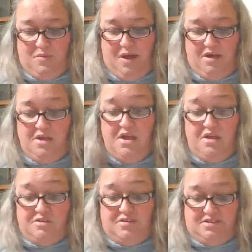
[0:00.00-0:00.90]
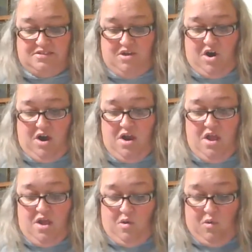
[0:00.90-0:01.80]
while. So that's the R.
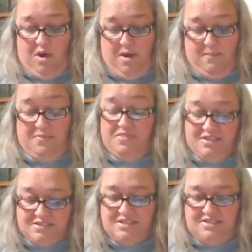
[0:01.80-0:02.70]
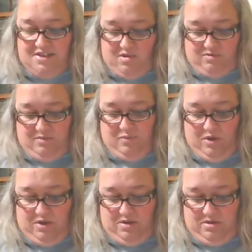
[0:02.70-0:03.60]
This is the only
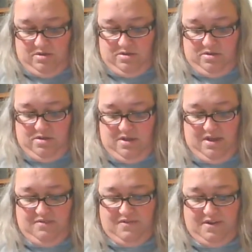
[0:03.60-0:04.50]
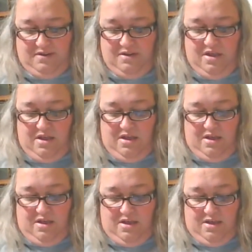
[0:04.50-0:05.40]
book. I gotta find it.
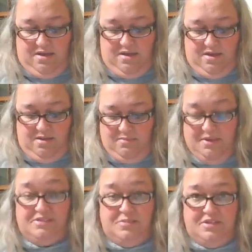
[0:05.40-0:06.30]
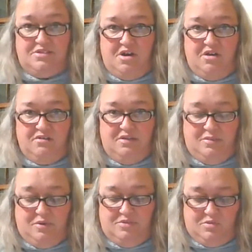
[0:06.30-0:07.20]
And some of these are
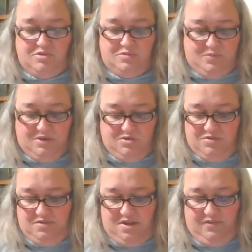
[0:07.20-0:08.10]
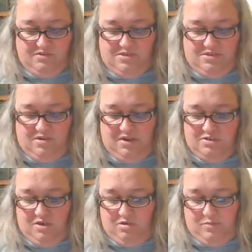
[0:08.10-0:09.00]
ebooks or just pictures of the covers because I don't
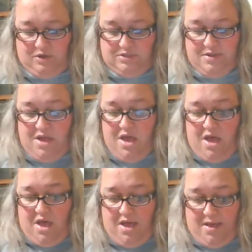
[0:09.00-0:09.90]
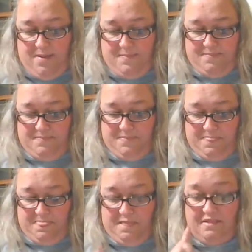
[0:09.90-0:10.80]
actually own the books. Um,
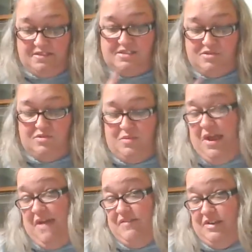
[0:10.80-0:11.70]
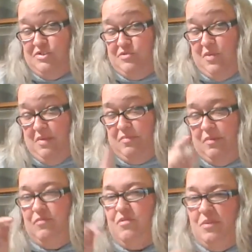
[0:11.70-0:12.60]
this is the only one I haven't actually read, but
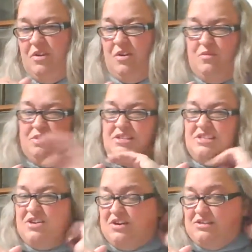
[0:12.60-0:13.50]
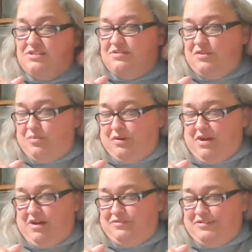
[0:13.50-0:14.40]
I'm familiar enough with the series to feel pretty
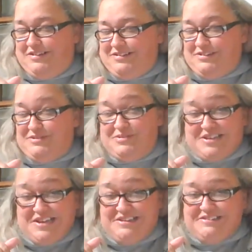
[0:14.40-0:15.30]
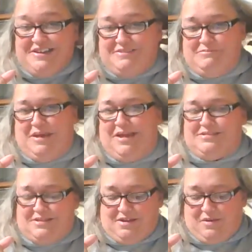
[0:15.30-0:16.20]
confident using it and making it
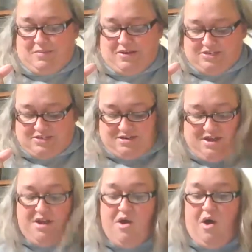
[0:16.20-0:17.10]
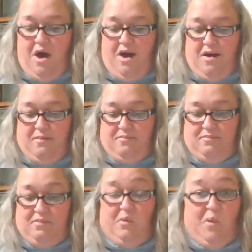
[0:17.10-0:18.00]
sound like a recommendation.
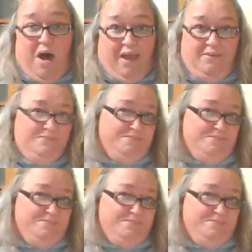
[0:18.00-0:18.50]
Why?